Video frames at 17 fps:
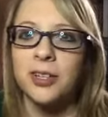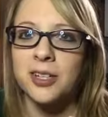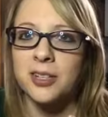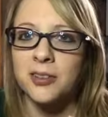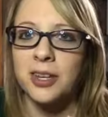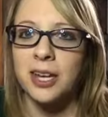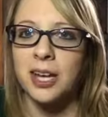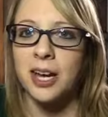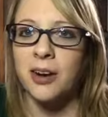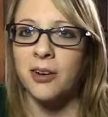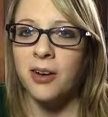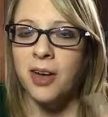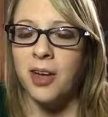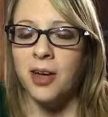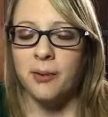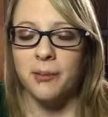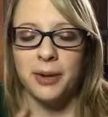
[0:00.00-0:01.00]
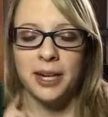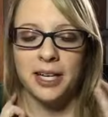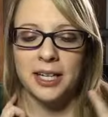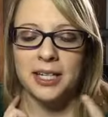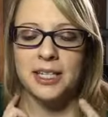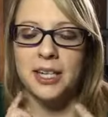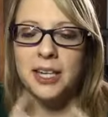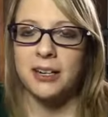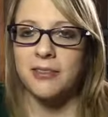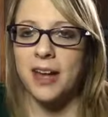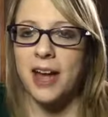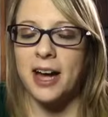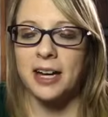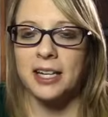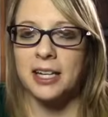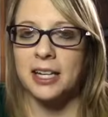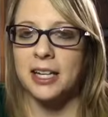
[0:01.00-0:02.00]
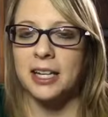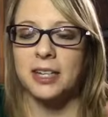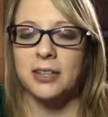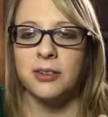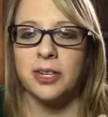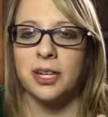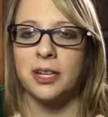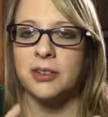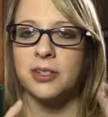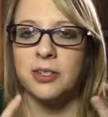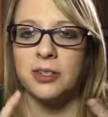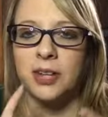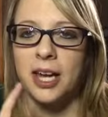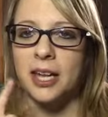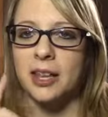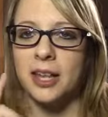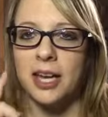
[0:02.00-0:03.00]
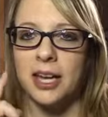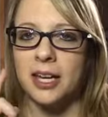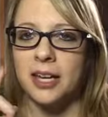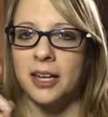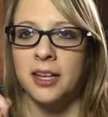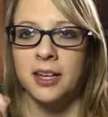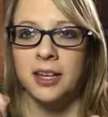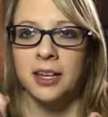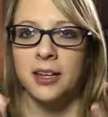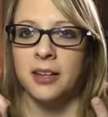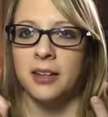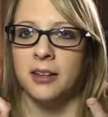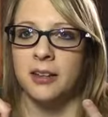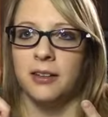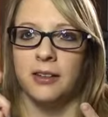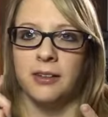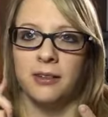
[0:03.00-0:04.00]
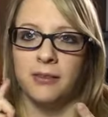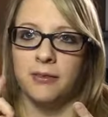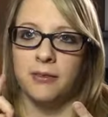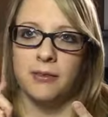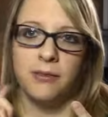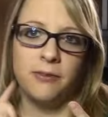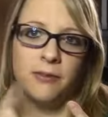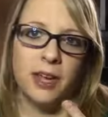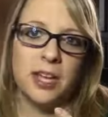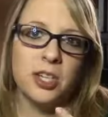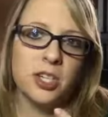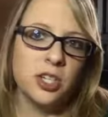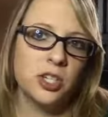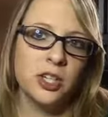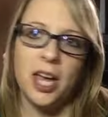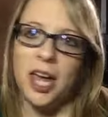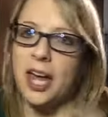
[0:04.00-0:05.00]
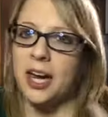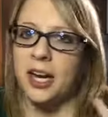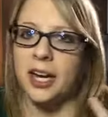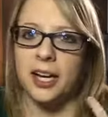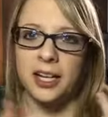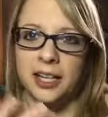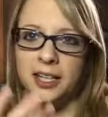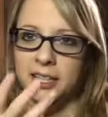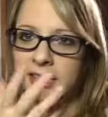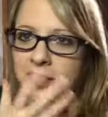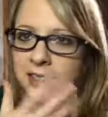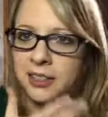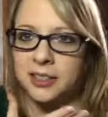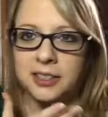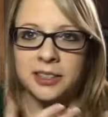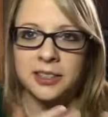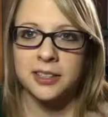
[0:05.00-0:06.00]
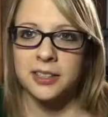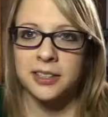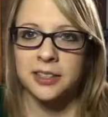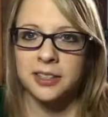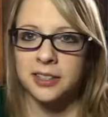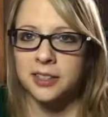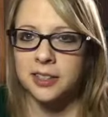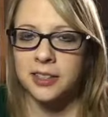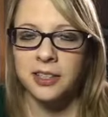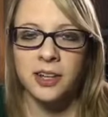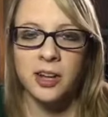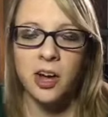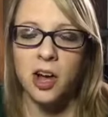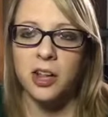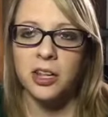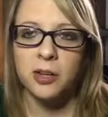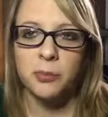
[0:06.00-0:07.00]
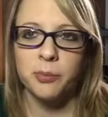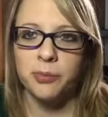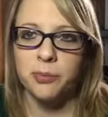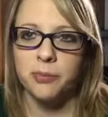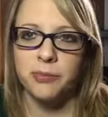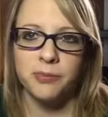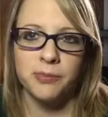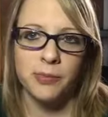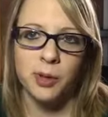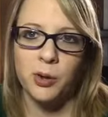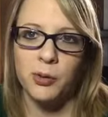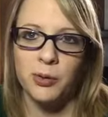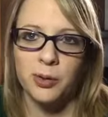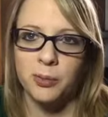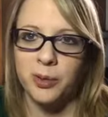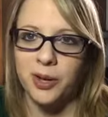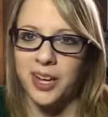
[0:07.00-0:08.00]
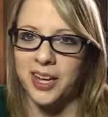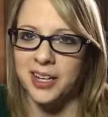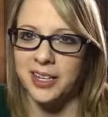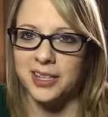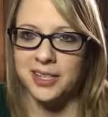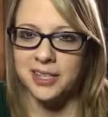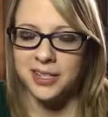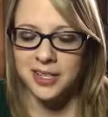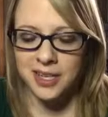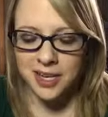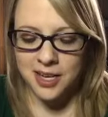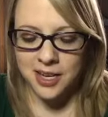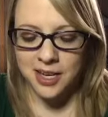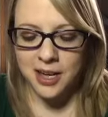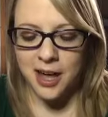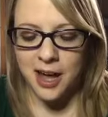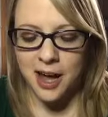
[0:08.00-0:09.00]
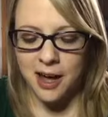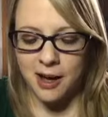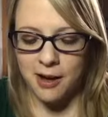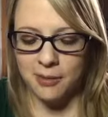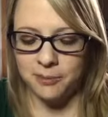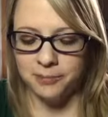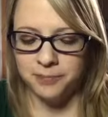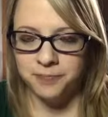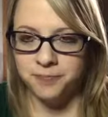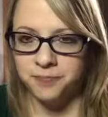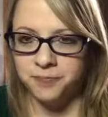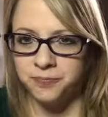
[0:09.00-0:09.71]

for this video, but I get a ton of acne. You can also get like facial hair all up all over the place. Um,